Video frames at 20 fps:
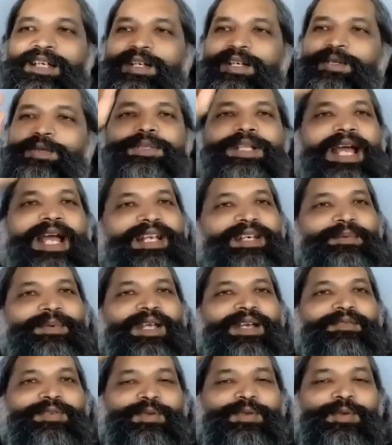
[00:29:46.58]
To that we
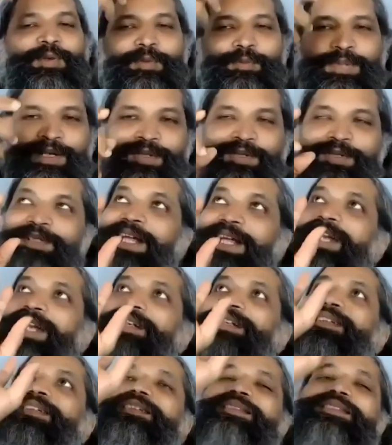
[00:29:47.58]
have to open, to
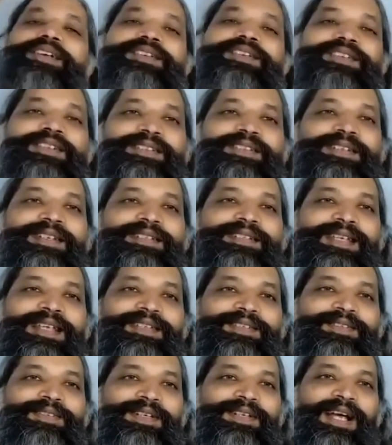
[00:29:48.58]
that this consciousness
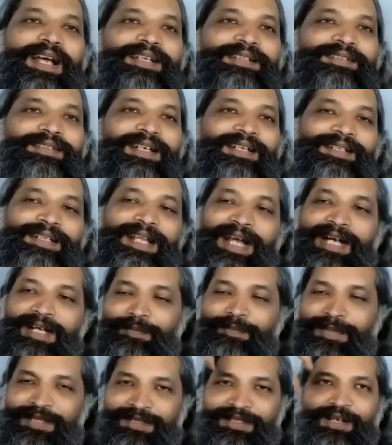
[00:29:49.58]
has to rise, and that
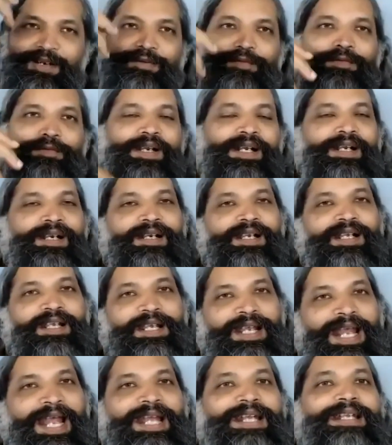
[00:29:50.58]
must now fill
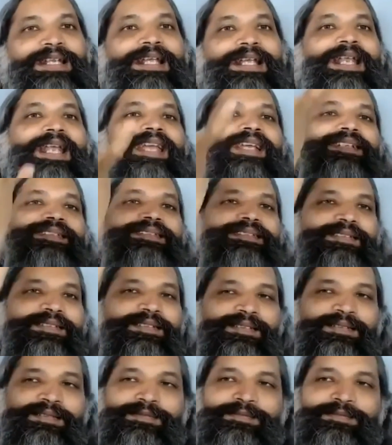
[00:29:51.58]
and erase.